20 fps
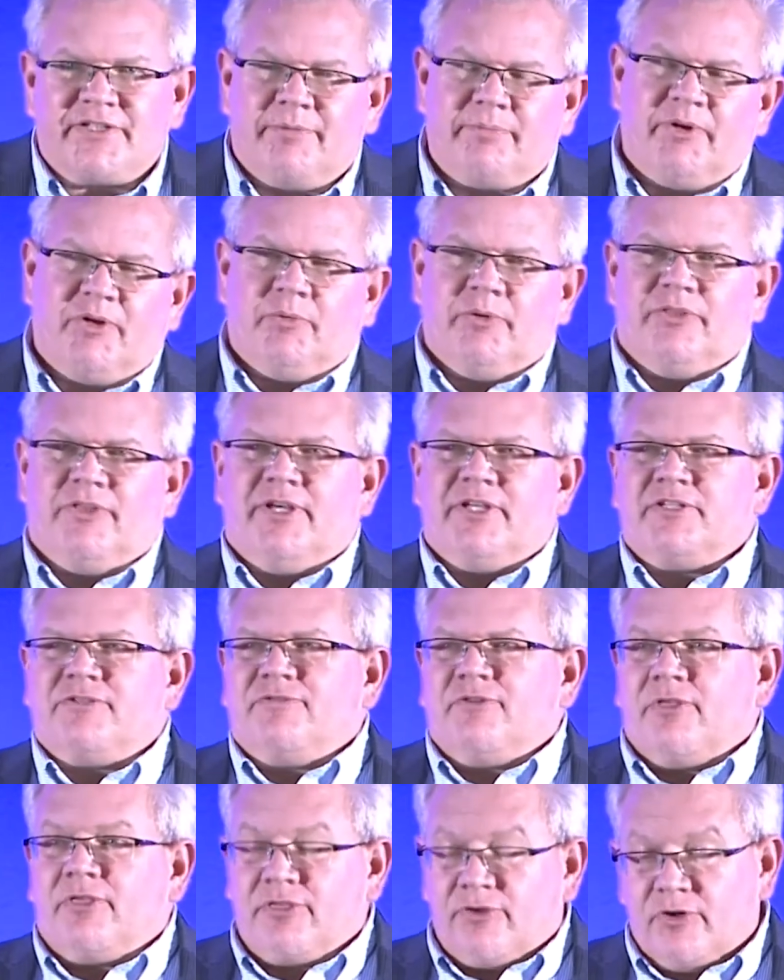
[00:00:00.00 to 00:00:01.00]
I've been with us
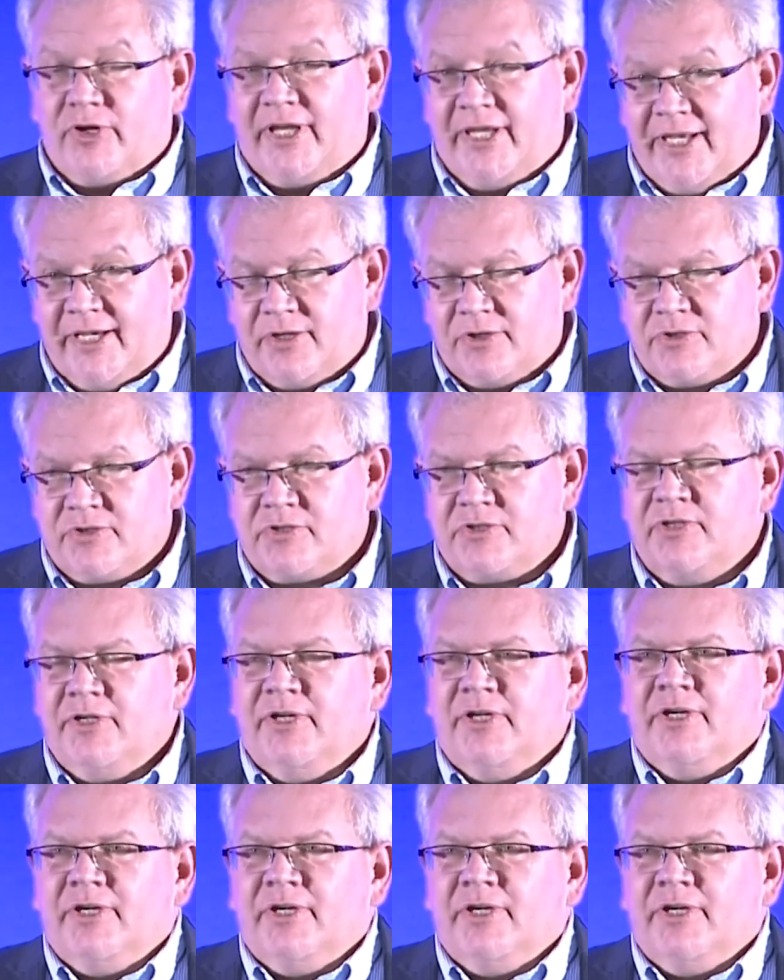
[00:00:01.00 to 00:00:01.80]
for 30 years,